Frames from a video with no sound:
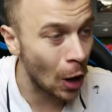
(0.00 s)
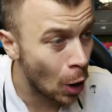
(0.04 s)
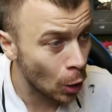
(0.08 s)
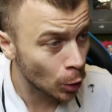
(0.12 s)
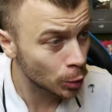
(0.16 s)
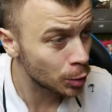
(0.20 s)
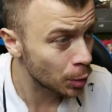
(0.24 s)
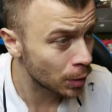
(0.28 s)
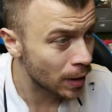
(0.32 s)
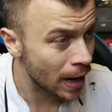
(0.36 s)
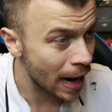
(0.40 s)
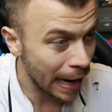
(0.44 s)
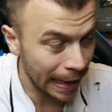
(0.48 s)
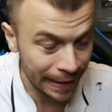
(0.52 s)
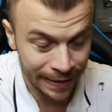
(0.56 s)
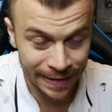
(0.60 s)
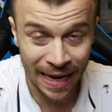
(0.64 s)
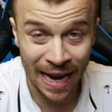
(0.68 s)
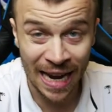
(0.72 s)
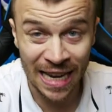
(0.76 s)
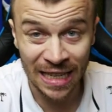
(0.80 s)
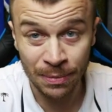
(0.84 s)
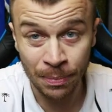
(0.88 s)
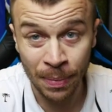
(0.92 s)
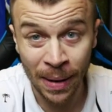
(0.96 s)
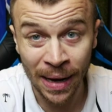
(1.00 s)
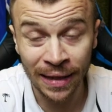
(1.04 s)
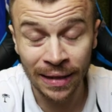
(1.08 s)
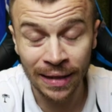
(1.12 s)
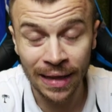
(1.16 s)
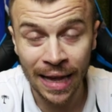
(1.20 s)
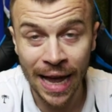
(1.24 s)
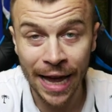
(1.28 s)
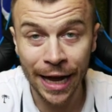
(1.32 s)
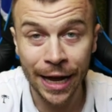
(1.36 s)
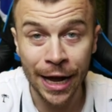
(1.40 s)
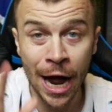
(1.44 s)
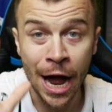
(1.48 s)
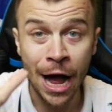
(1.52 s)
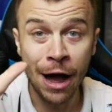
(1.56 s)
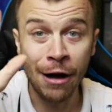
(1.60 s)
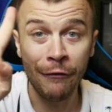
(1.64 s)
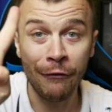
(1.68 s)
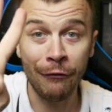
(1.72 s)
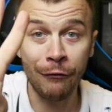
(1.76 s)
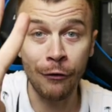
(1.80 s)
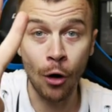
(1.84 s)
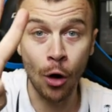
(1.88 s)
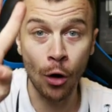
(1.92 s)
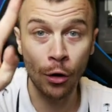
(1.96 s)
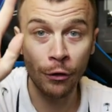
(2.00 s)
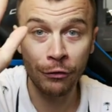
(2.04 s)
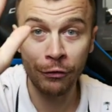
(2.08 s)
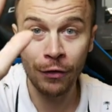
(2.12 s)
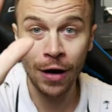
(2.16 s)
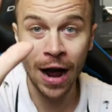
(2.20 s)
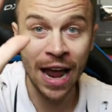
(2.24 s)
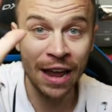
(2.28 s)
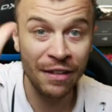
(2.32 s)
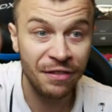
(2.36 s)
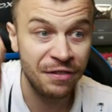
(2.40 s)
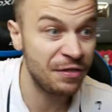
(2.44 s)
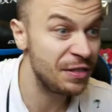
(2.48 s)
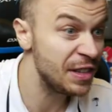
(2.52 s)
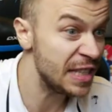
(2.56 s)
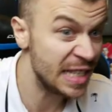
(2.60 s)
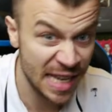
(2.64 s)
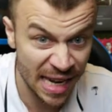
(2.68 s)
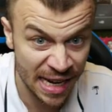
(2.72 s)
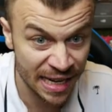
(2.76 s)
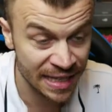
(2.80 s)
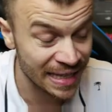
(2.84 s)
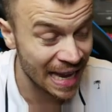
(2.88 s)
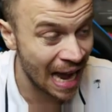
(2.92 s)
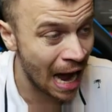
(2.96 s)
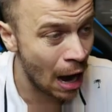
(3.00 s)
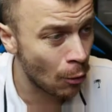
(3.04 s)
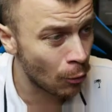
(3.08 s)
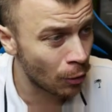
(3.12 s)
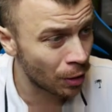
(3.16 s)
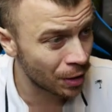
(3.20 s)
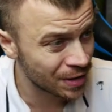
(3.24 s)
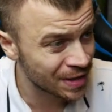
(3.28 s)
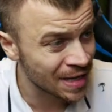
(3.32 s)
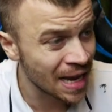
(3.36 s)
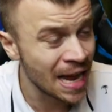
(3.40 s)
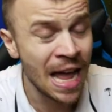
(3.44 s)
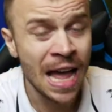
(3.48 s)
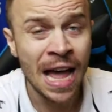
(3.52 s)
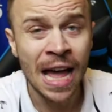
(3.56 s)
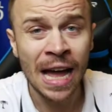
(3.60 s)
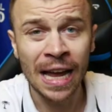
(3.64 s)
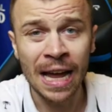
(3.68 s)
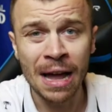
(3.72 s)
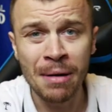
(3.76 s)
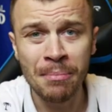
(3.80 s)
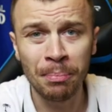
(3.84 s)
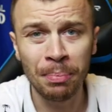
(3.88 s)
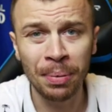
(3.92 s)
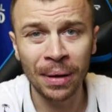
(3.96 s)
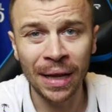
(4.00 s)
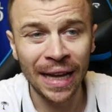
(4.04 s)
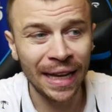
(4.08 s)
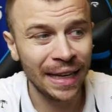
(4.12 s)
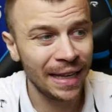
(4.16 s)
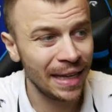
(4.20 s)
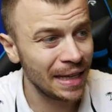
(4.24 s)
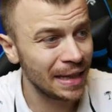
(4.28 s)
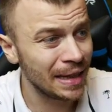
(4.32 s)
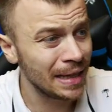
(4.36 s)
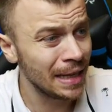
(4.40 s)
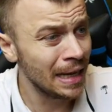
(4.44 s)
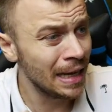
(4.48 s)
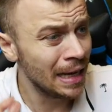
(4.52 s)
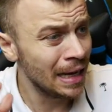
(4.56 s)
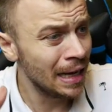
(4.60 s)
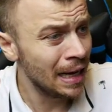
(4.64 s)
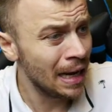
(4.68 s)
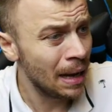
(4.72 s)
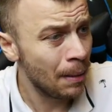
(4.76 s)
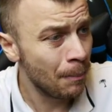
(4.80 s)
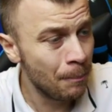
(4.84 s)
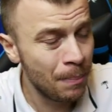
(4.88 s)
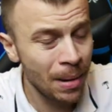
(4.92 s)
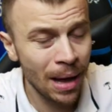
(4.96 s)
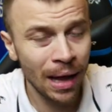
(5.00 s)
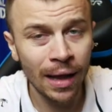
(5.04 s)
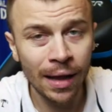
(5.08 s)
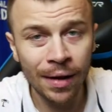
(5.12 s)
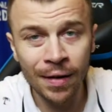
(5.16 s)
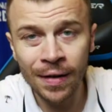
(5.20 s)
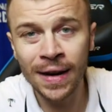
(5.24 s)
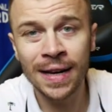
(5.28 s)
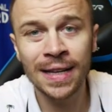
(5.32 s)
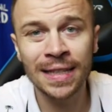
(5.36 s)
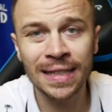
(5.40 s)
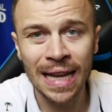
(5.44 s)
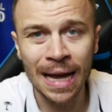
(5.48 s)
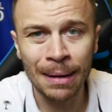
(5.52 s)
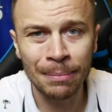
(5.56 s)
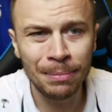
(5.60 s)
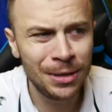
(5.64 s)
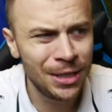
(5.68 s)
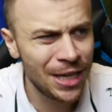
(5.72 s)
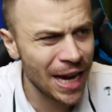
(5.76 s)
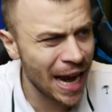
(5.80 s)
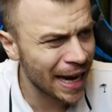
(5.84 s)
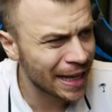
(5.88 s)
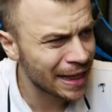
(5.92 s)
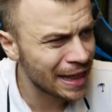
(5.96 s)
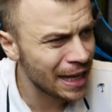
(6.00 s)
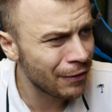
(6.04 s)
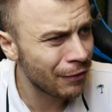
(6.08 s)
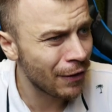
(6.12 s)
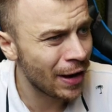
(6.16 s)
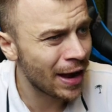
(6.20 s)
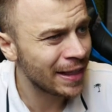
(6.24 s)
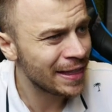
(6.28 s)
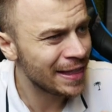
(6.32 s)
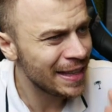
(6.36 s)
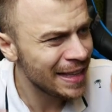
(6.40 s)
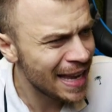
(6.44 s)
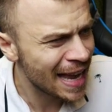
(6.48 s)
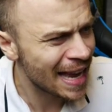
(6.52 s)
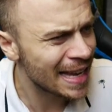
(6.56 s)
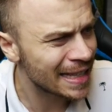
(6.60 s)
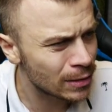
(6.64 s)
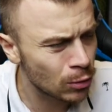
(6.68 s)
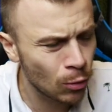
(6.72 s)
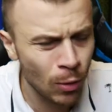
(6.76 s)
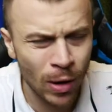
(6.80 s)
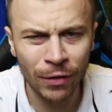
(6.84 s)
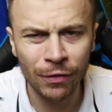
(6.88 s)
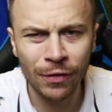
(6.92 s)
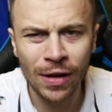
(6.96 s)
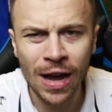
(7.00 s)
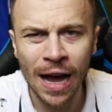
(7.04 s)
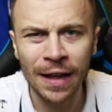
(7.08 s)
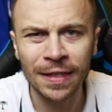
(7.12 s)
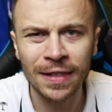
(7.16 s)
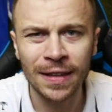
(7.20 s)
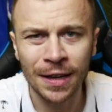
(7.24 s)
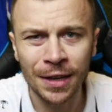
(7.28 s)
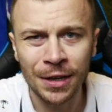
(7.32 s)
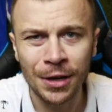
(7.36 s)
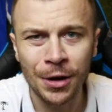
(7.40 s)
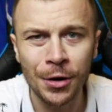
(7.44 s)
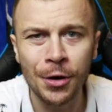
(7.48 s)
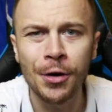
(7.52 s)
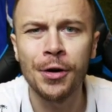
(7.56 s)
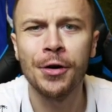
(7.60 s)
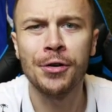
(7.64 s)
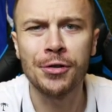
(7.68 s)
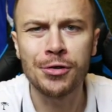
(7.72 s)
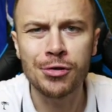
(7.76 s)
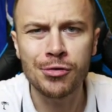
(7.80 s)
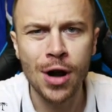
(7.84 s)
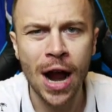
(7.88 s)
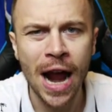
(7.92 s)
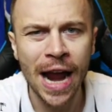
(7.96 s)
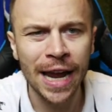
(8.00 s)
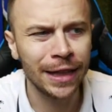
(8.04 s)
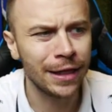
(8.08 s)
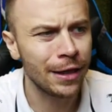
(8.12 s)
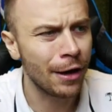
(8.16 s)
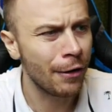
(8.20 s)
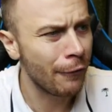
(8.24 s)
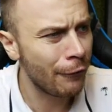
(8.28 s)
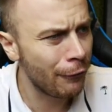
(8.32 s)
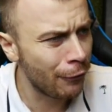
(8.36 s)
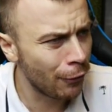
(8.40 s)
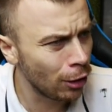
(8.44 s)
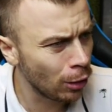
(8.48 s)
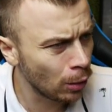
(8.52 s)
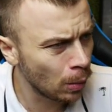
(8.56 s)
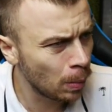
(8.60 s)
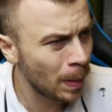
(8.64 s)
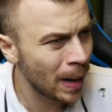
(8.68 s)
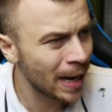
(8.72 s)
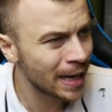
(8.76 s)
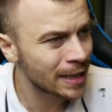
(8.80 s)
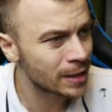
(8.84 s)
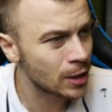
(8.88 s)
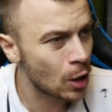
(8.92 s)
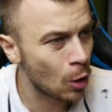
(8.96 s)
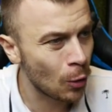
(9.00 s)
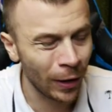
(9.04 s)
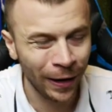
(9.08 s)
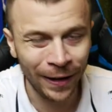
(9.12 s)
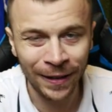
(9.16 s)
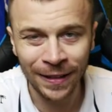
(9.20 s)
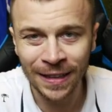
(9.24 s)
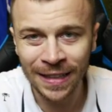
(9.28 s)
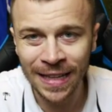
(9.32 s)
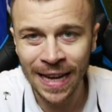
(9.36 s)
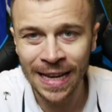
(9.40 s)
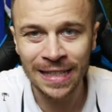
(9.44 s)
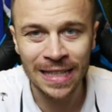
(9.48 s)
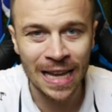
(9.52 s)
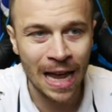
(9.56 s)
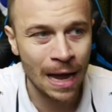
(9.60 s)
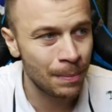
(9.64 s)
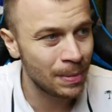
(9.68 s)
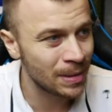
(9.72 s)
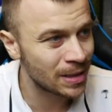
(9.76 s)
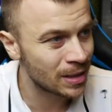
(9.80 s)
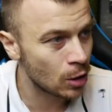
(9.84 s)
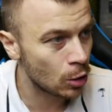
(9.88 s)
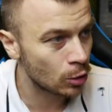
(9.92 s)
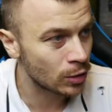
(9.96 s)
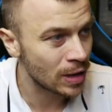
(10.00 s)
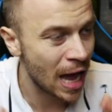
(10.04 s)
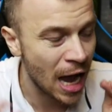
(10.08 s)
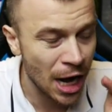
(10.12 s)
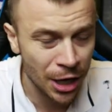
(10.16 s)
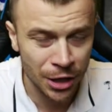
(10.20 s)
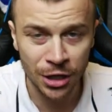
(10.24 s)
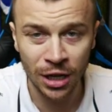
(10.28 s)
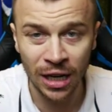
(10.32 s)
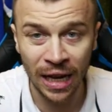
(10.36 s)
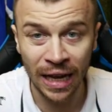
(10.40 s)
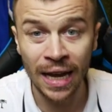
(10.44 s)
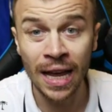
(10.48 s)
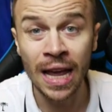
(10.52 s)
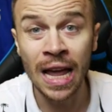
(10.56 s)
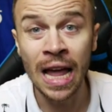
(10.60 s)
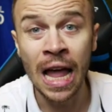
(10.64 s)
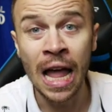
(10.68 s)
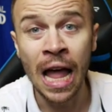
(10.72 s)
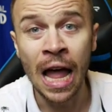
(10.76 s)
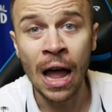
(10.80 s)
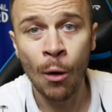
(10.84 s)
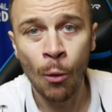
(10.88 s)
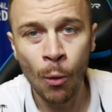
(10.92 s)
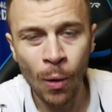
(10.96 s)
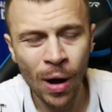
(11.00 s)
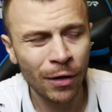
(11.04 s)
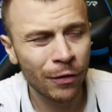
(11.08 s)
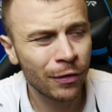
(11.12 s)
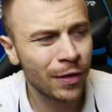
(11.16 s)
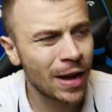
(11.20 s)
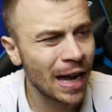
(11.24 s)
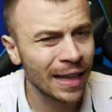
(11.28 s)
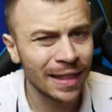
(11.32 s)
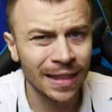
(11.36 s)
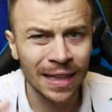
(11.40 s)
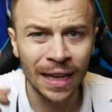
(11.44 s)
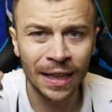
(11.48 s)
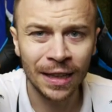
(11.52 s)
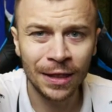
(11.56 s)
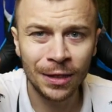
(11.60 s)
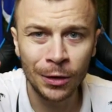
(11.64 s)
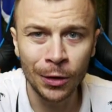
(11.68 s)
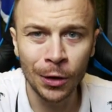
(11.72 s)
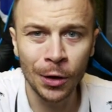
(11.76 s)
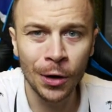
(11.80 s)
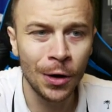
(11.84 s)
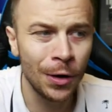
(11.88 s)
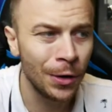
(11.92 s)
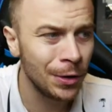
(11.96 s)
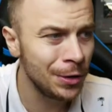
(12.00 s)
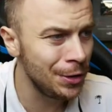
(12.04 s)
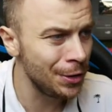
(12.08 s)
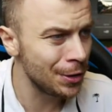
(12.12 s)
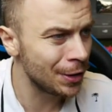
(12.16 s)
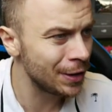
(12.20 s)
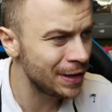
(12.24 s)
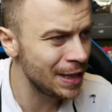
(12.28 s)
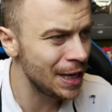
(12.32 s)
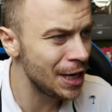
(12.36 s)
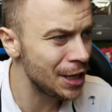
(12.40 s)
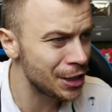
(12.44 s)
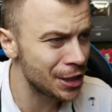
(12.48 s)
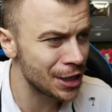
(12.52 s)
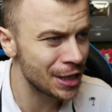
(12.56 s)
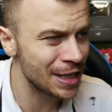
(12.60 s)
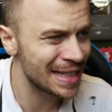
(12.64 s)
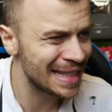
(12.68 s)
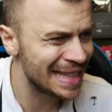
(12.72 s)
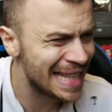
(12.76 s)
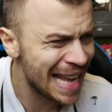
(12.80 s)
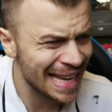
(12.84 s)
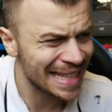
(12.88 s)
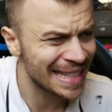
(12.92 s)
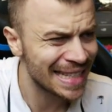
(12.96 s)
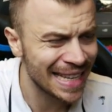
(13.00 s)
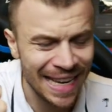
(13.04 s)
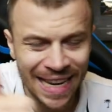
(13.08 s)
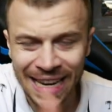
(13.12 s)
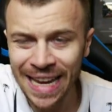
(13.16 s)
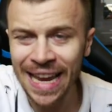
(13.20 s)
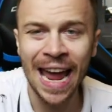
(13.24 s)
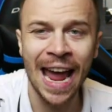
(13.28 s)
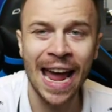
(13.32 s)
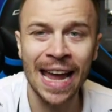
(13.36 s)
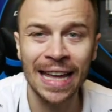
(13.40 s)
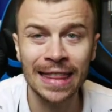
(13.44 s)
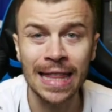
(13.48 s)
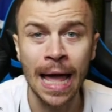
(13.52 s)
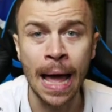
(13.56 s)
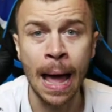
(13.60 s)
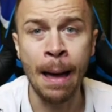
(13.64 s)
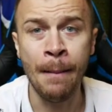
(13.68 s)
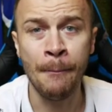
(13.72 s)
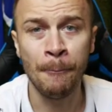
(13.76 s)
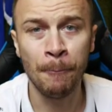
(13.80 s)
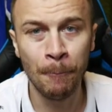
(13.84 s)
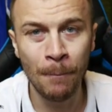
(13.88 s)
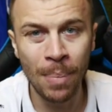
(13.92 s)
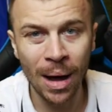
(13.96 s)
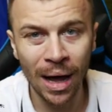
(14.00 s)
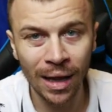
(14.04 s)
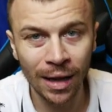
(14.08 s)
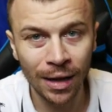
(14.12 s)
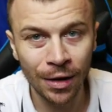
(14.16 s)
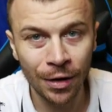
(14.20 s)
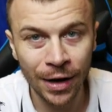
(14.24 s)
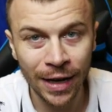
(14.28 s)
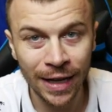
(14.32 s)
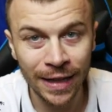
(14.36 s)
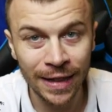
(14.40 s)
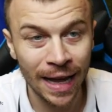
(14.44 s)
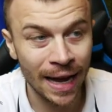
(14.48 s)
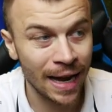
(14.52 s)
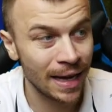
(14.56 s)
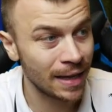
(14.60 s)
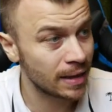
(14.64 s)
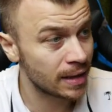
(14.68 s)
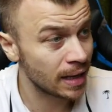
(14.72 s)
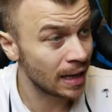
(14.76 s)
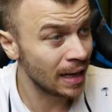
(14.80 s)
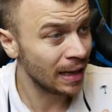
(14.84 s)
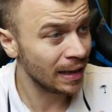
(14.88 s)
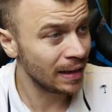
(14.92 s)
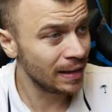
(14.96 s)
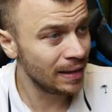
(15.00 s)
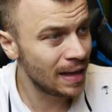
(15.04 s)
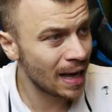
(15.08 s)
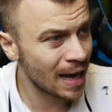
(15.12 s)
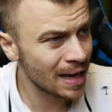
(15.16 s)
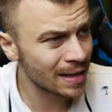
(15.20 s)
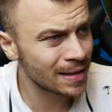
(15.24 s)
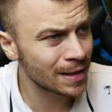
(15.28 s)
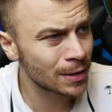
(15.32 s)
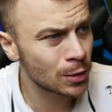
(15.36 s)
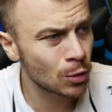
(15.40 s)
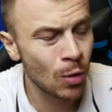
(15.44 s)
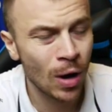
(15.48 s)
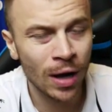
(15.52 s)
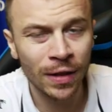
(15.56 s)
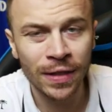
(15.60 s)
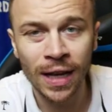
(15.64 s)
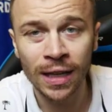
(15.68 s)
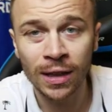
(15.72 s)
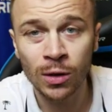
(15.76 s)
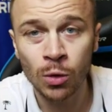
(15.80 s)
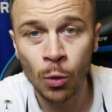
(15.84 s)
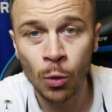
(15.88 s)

Also, guys, I spent like 4, 5, 6 hours completing Bellerin's objective. And yes, we've got a new right fullback. So in today's episode, actually, we've got two new additions, Desi and Bellerin. And does the squad that